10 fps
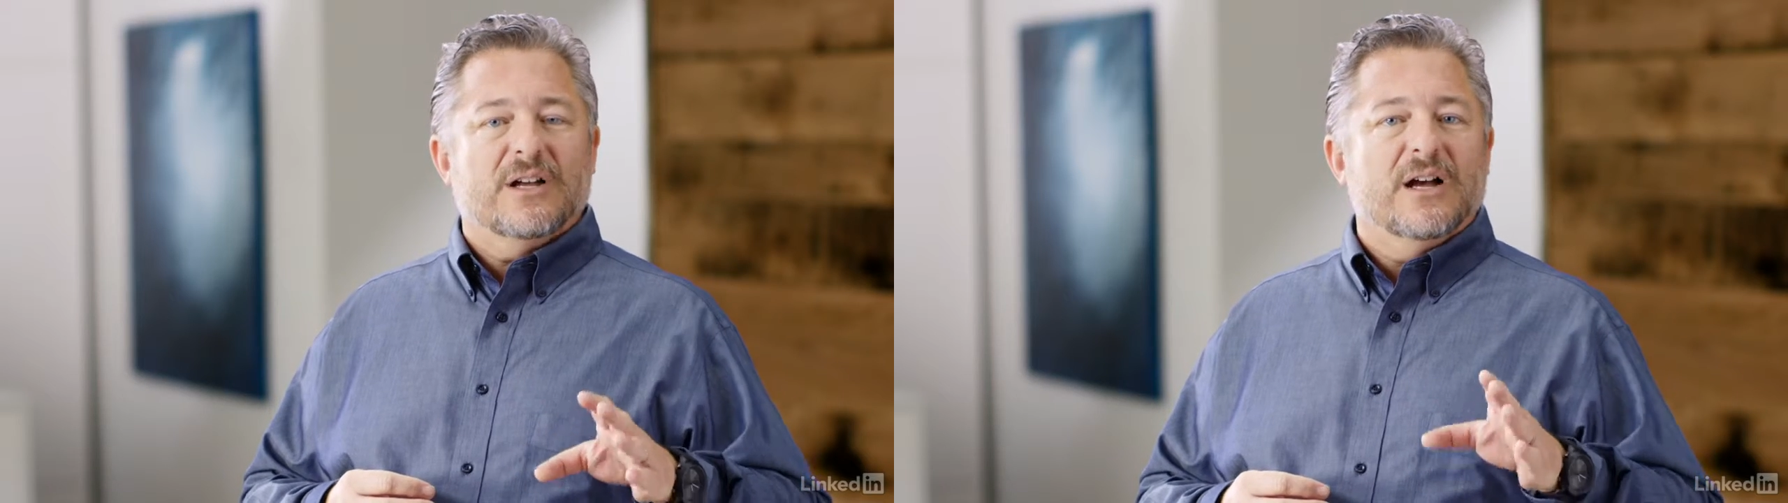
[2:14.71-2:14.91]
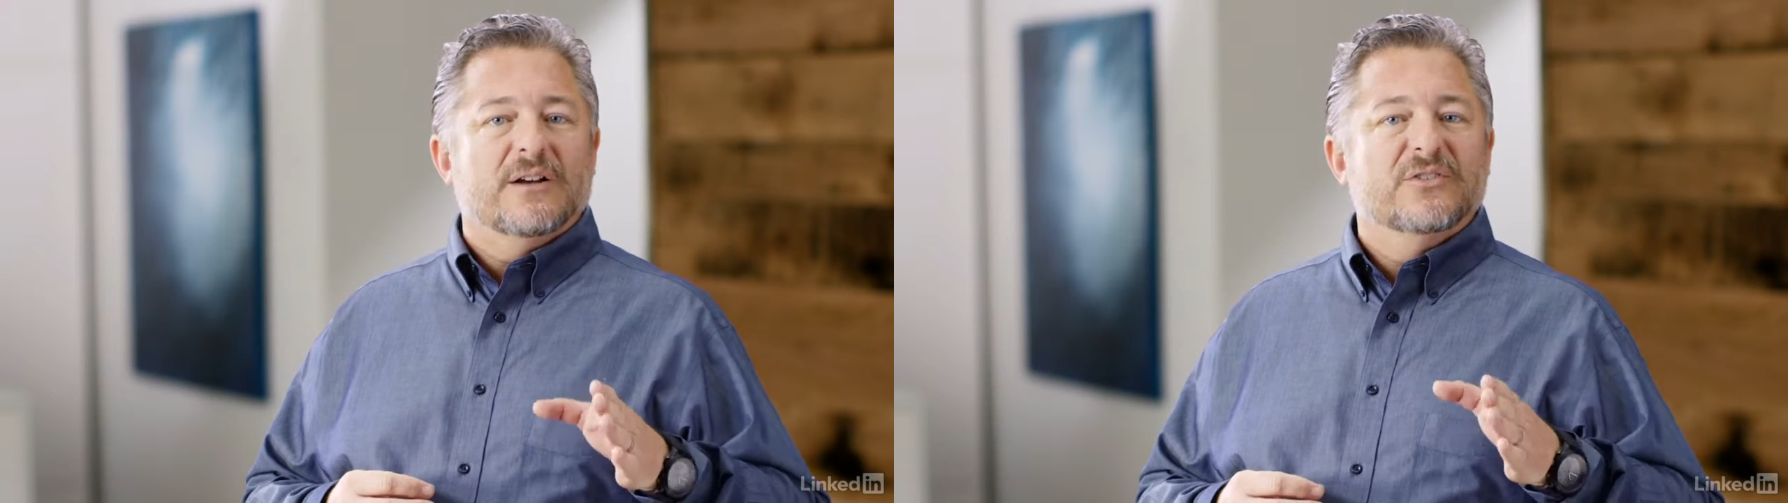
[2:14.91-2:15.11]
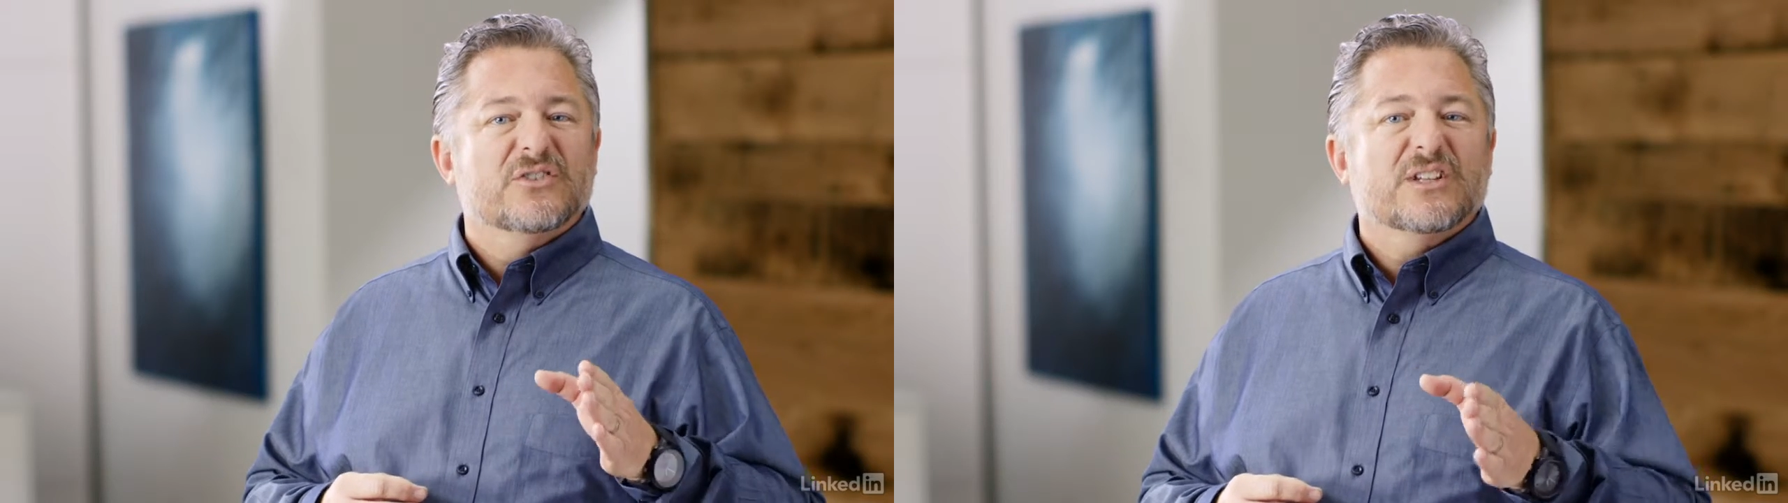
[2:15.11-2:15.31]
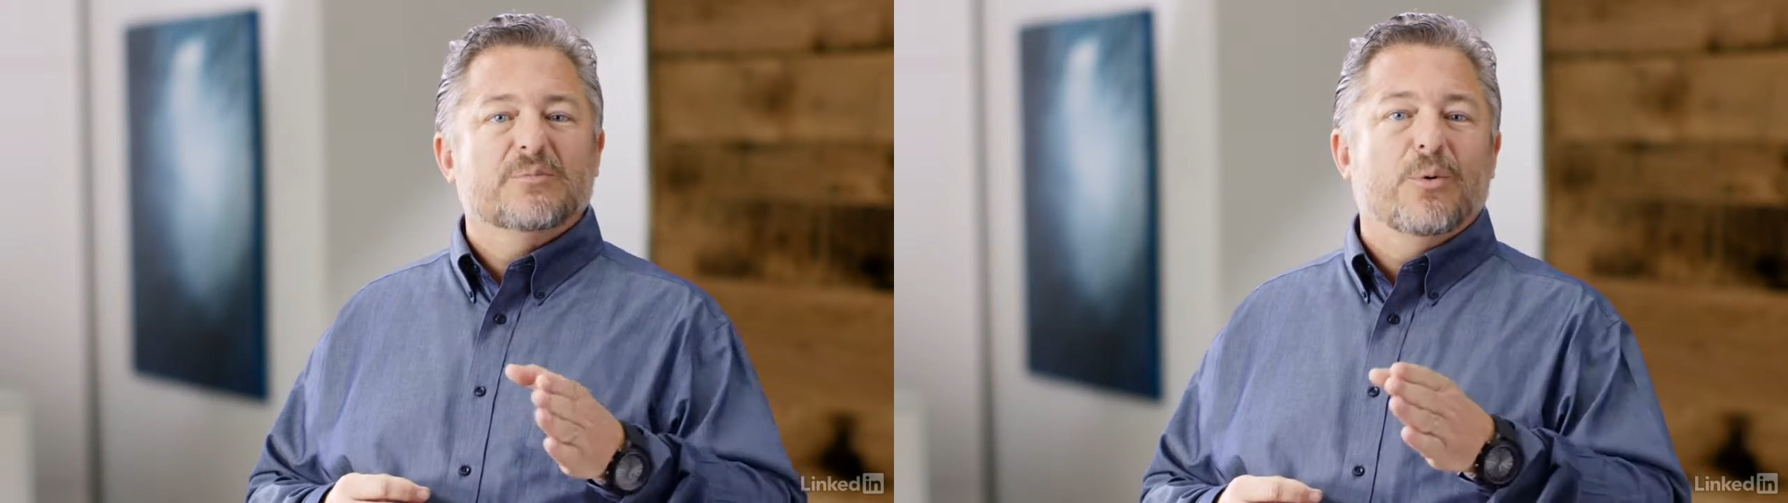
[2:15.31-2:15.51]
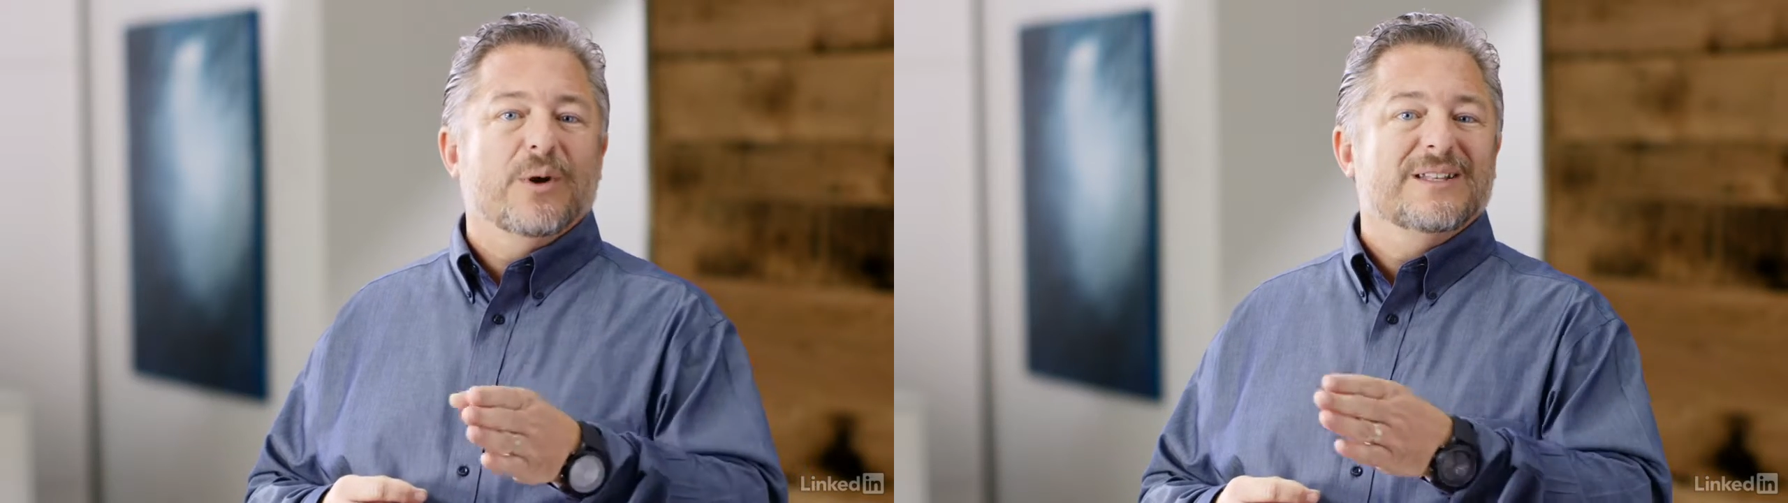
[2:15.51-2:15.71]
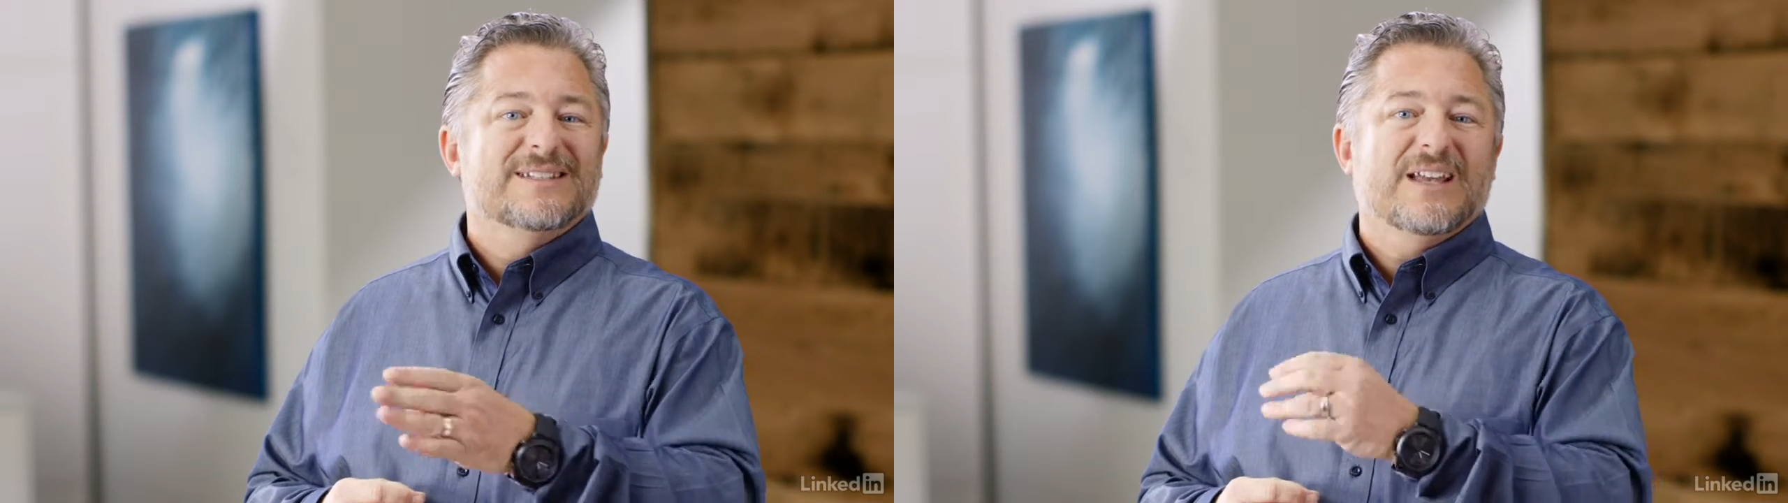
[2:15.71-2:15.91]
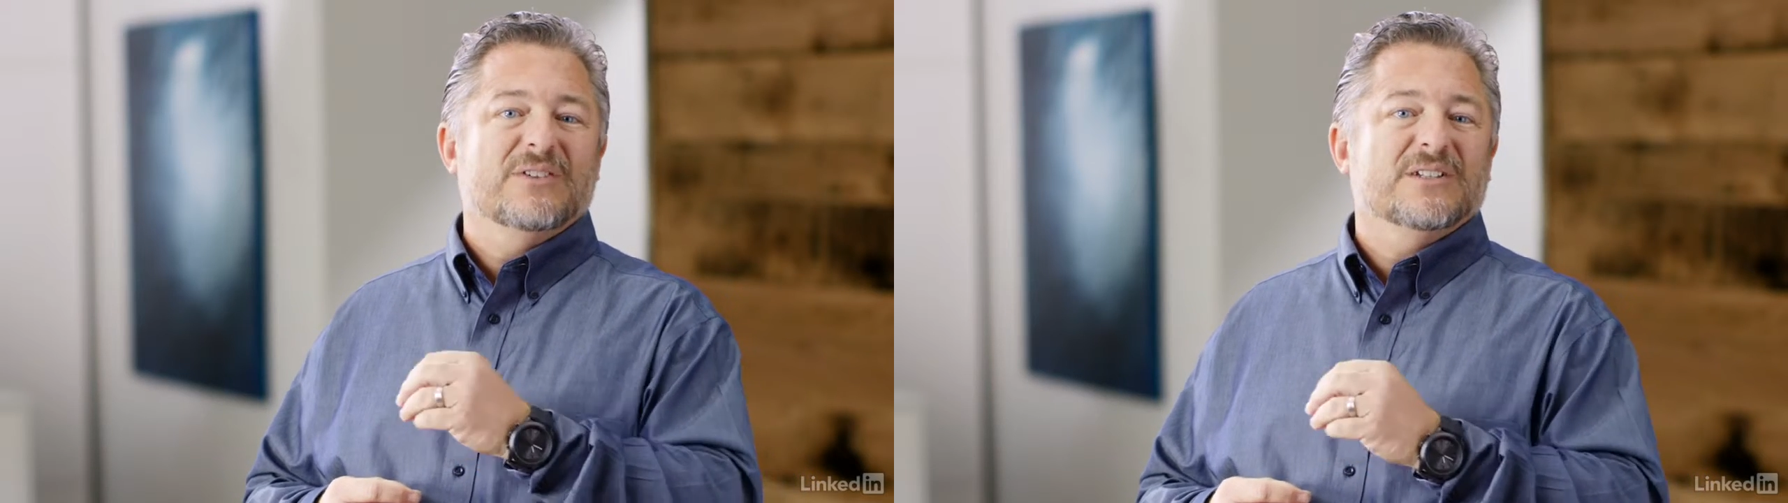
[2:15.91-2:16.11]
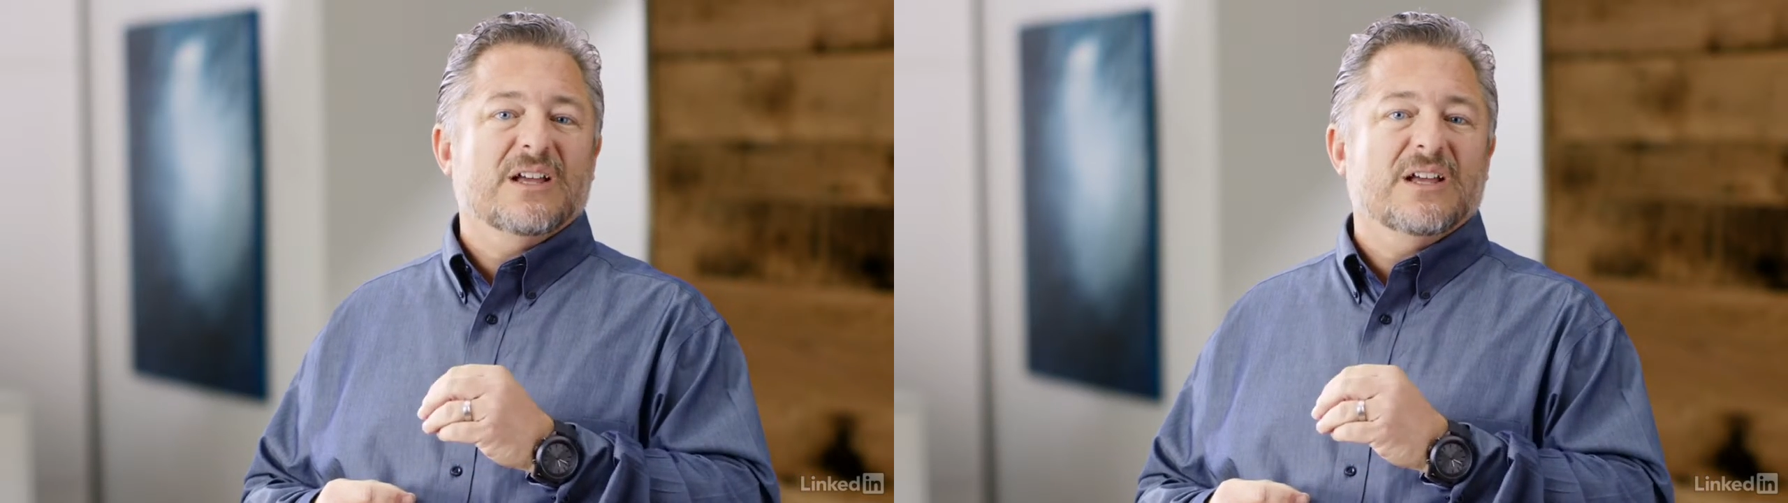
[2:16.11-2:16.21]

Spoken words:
of 6.7